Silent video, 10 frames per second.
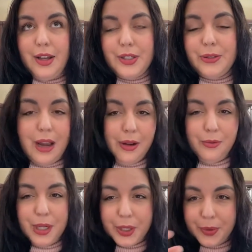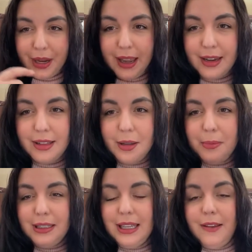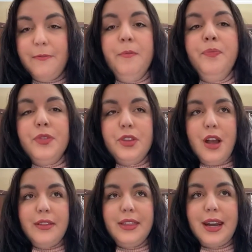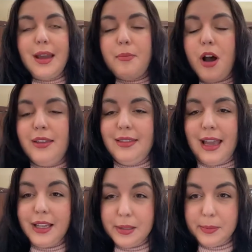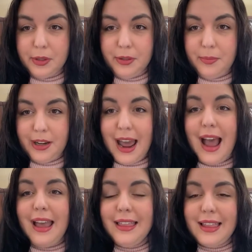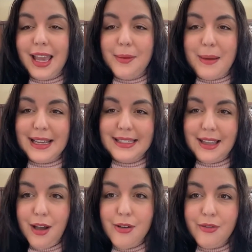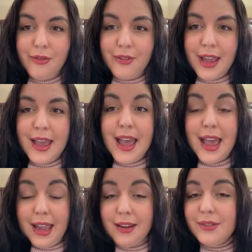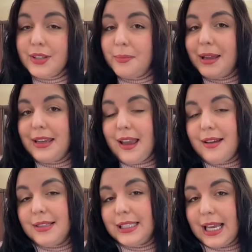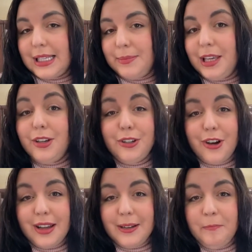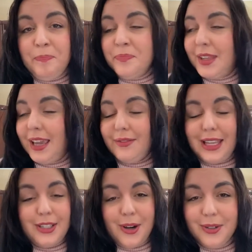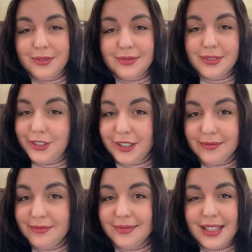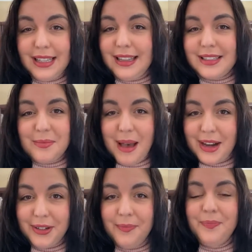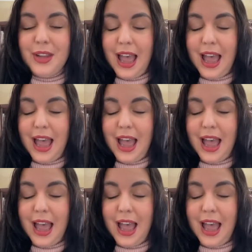So I recreated the belief, not that I'm unlikable, but I like myself. And if somebody else likes me, good. If they don't, good. It doesn't matter.